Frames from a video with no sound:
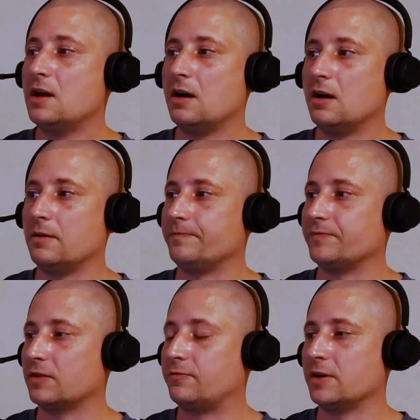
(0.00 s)

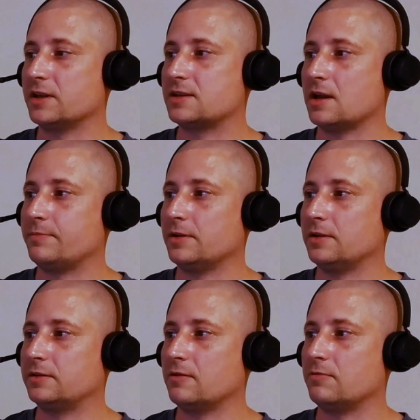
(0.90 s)
For
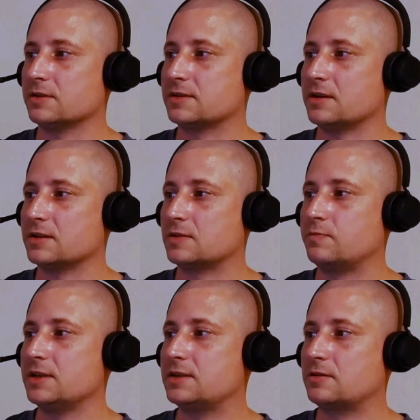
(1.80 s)
example, there was a
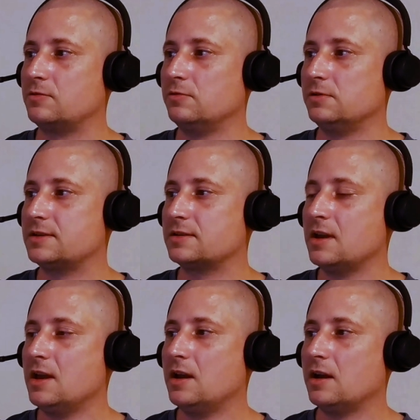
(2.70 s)
Swiss schools
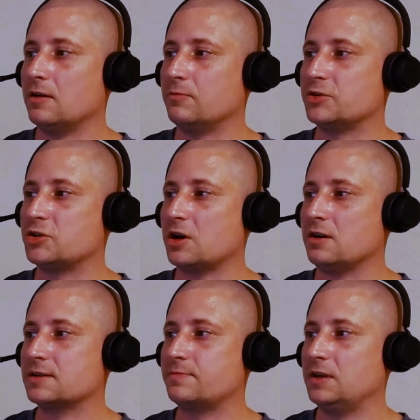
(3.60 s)
which
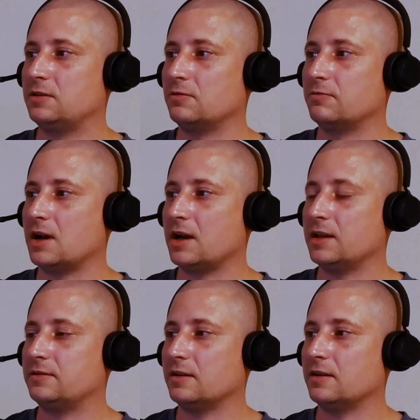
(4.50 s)
asked me to
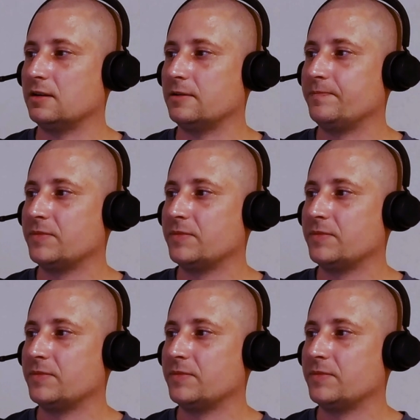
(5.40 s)
write a